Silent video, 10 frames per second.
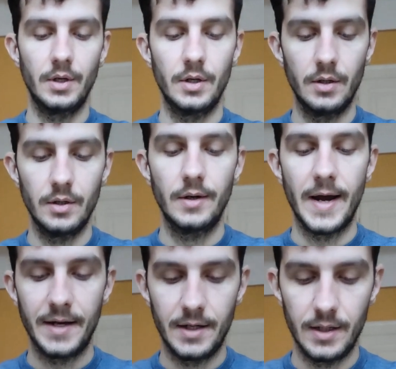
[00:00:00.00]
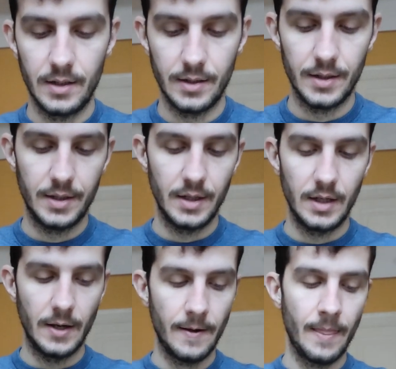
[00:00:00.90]
In
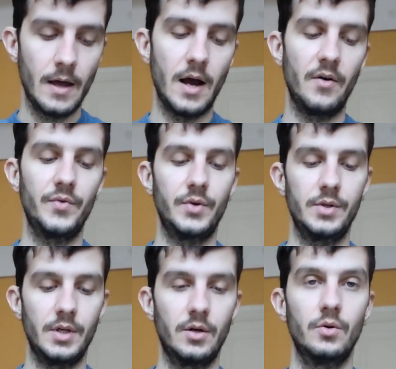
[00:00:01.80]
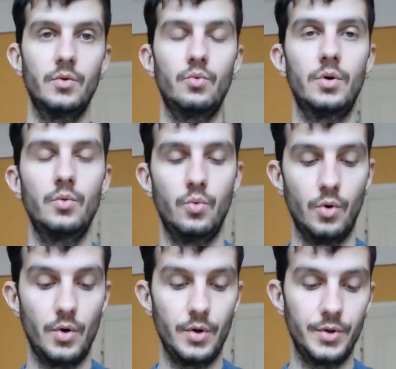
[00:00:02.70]
1930, after the Second World
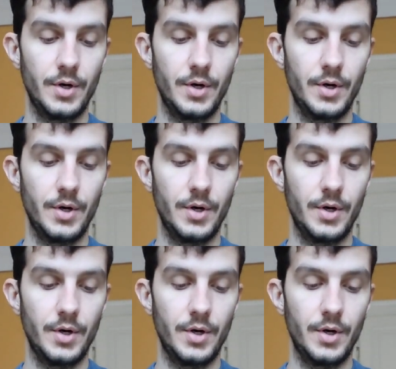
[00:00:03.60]
War,